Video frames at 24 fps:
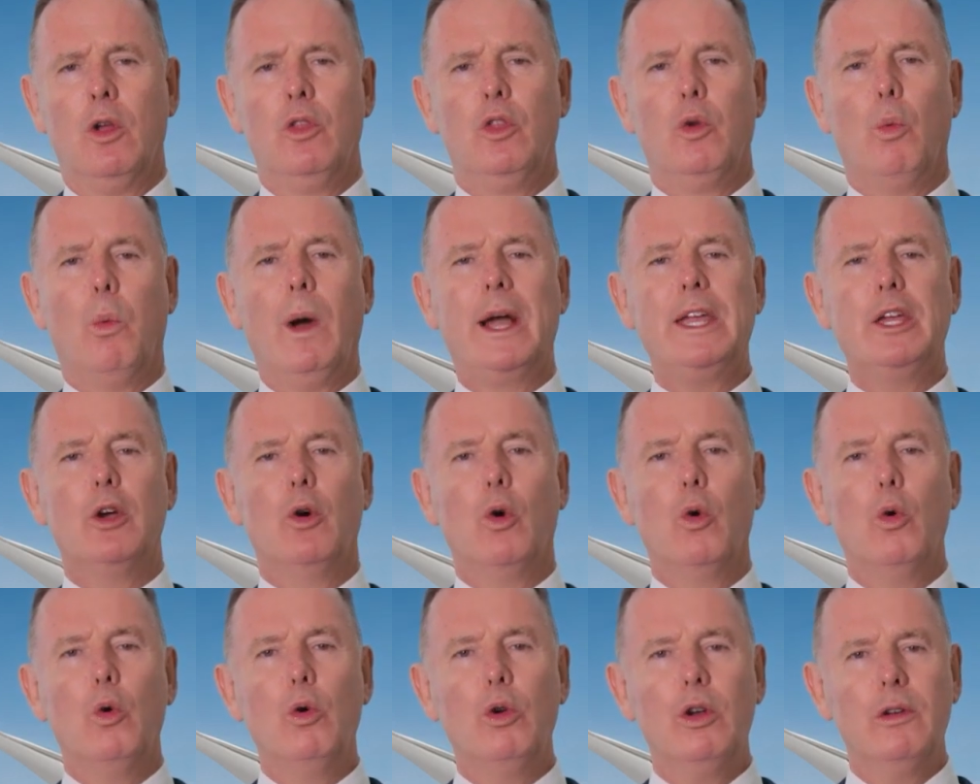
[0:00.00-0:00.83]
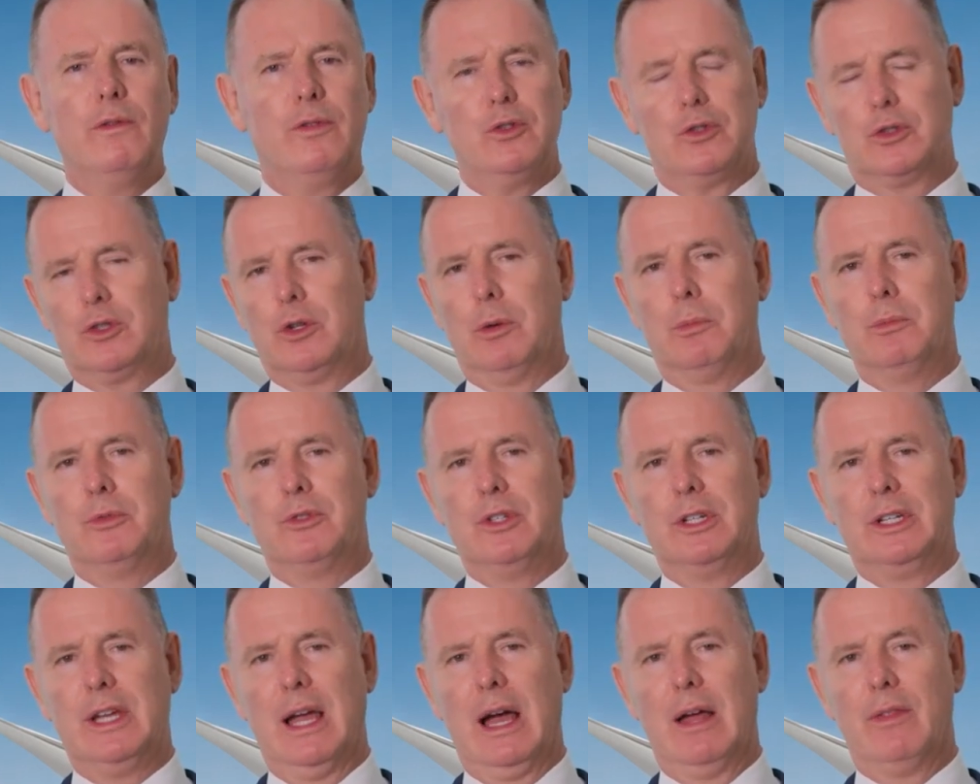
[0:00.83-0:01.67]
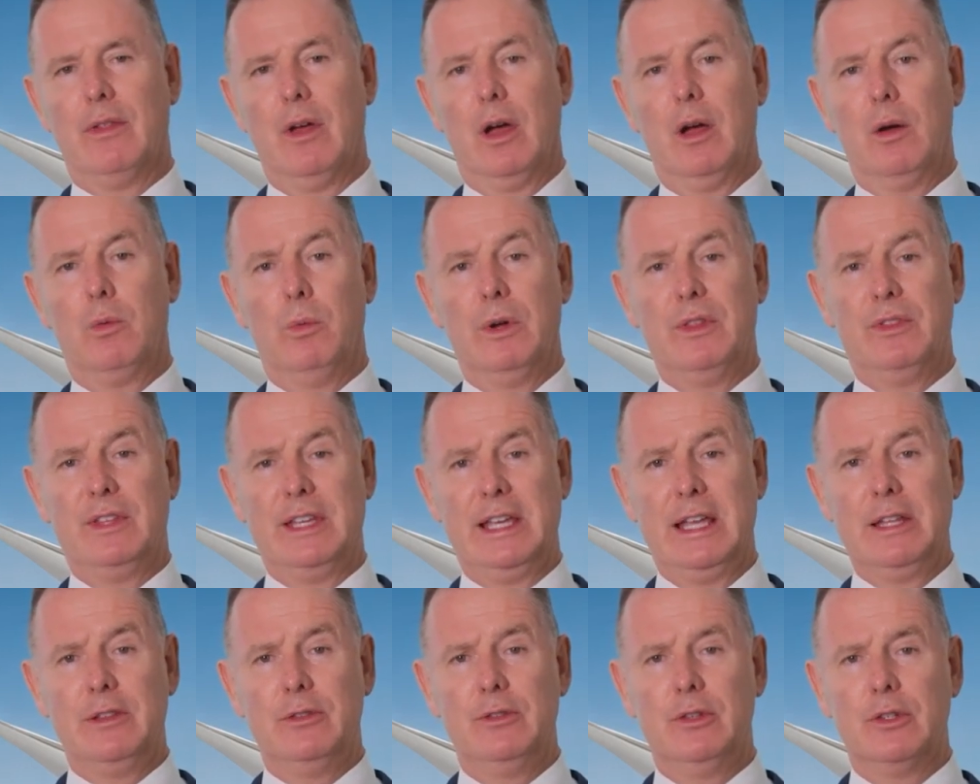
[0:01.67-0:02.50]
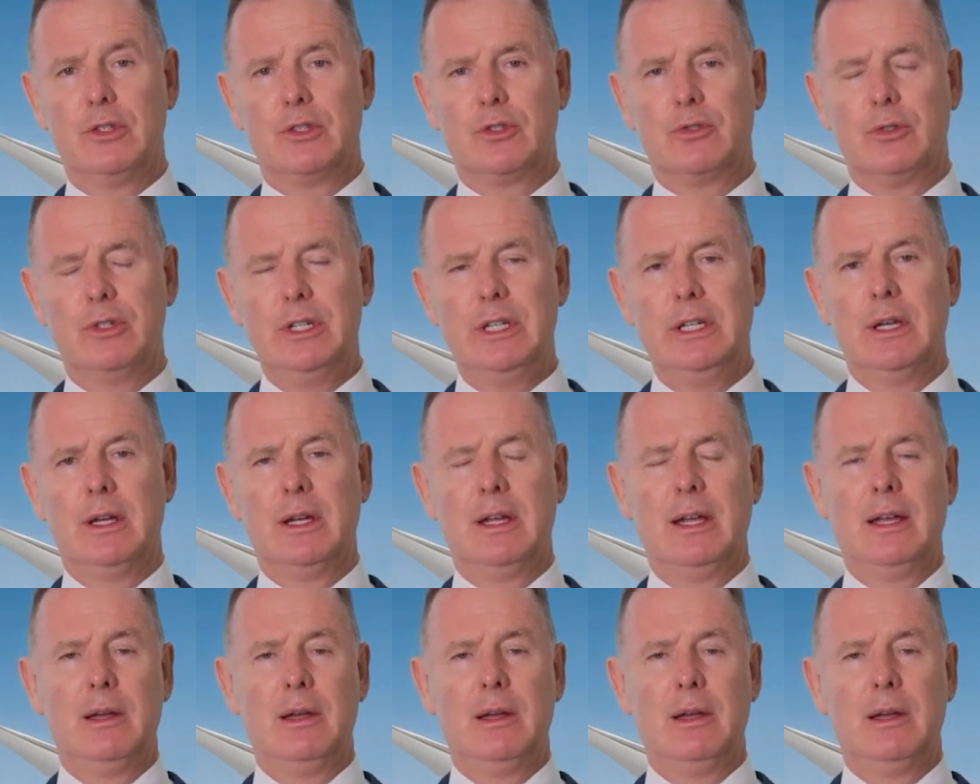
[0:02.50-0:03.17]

The way all of us come together with the industry,